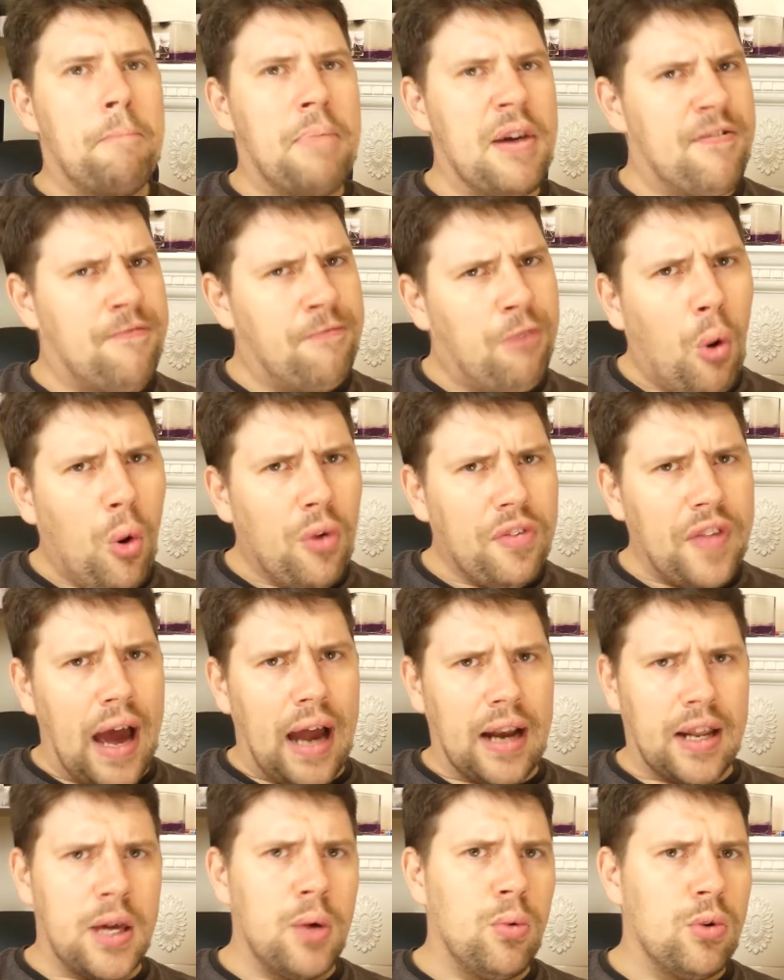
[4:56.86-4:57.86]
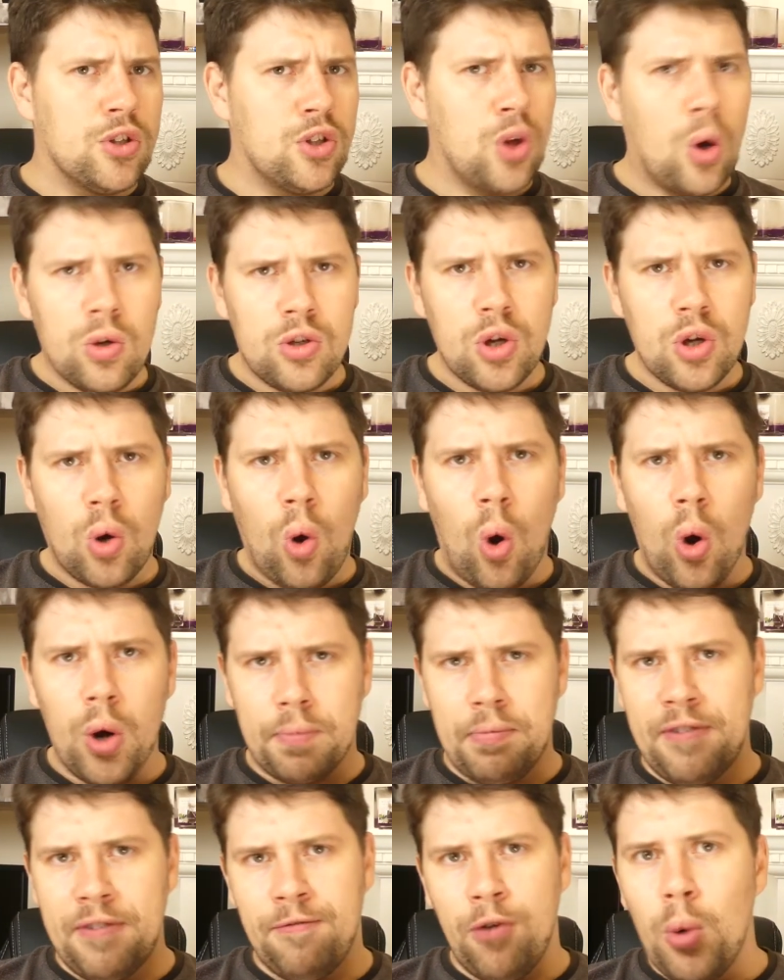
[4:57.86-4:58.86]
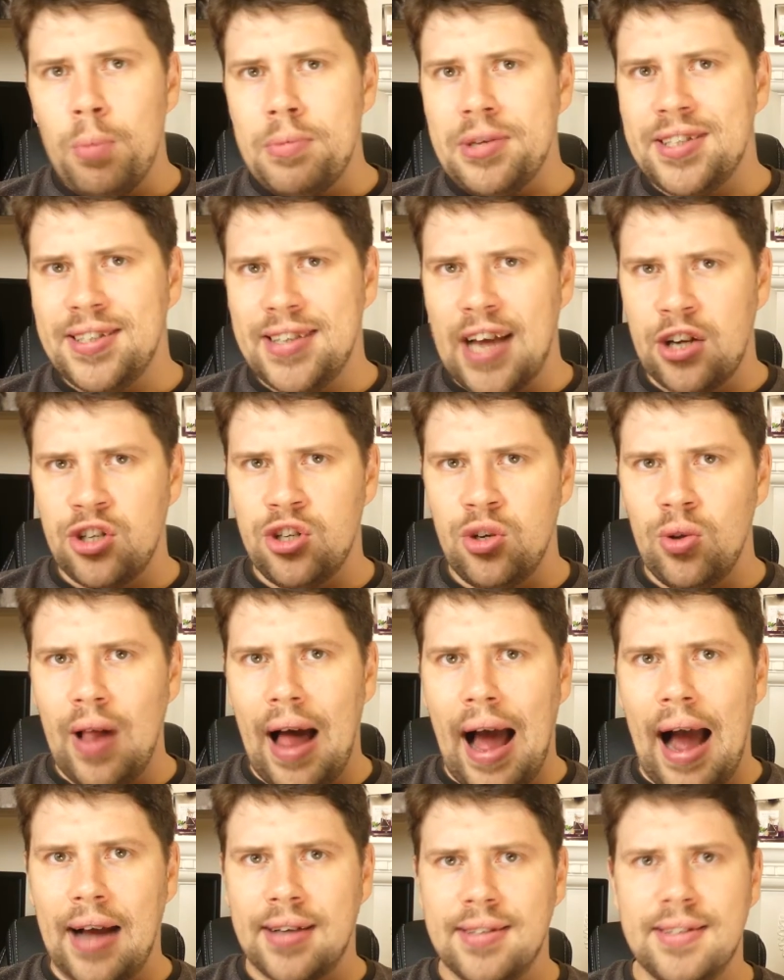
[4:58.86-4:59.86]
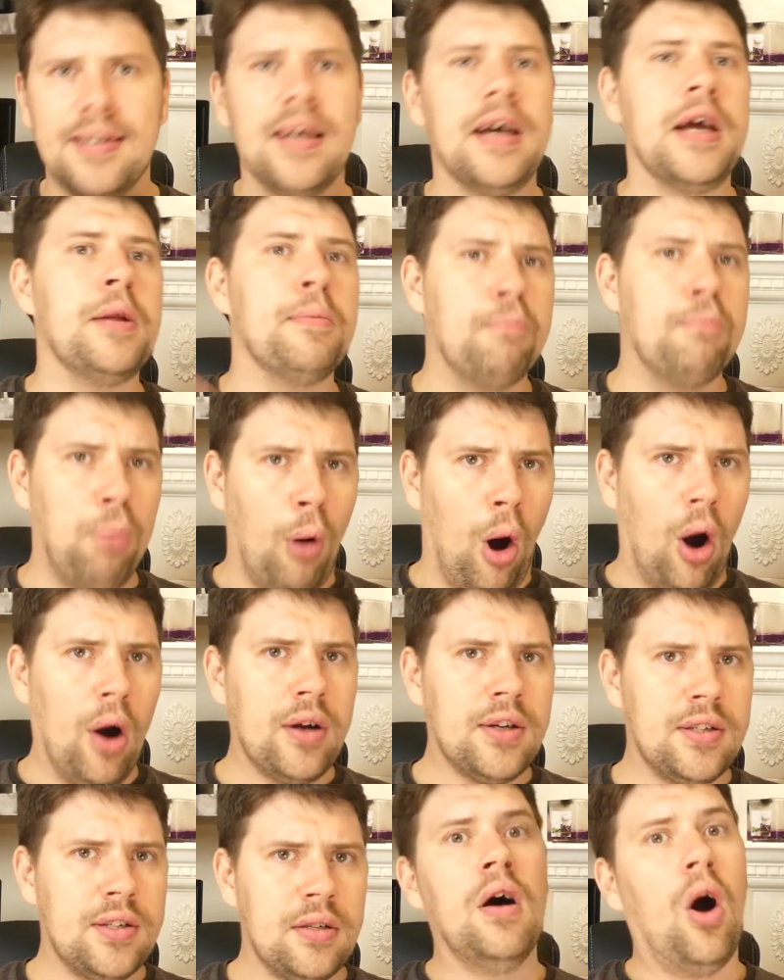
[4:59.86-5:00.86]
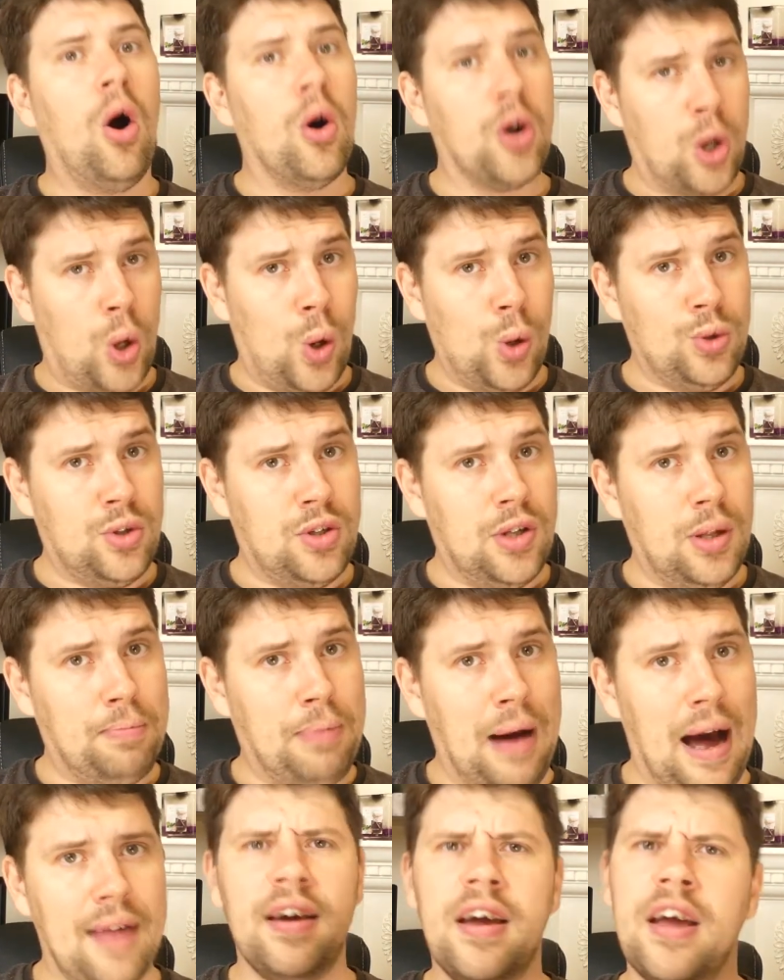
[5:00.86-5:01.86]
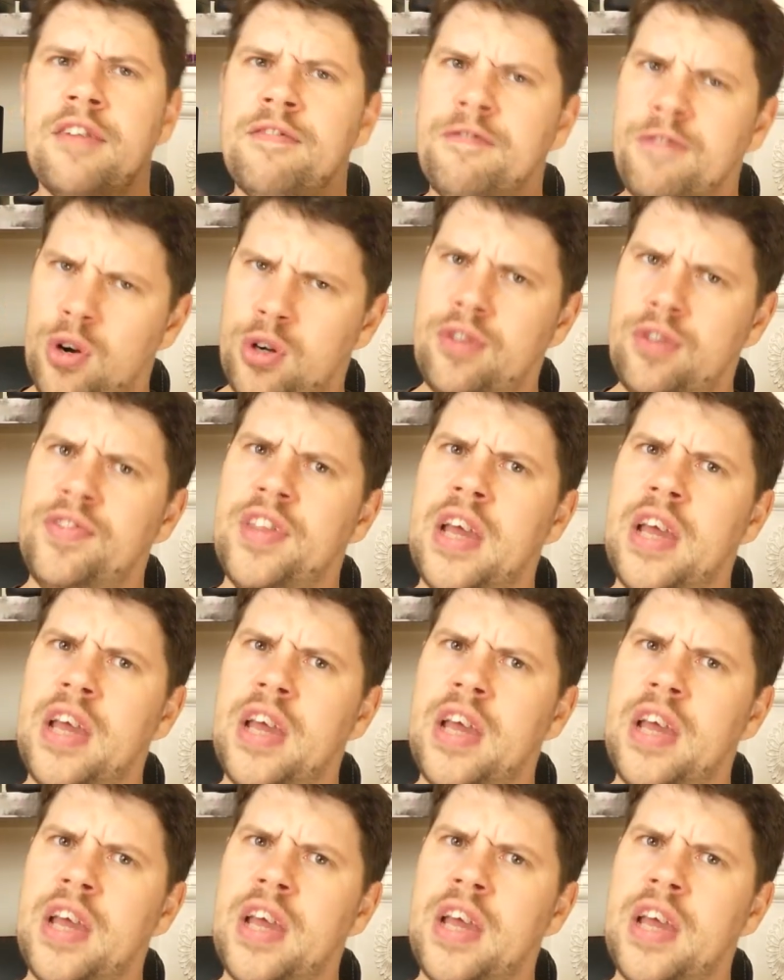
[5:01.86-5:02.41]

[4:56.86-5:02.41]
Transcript: Before that, he was also caught performing sexual acts in parks, on a coastal path, in front of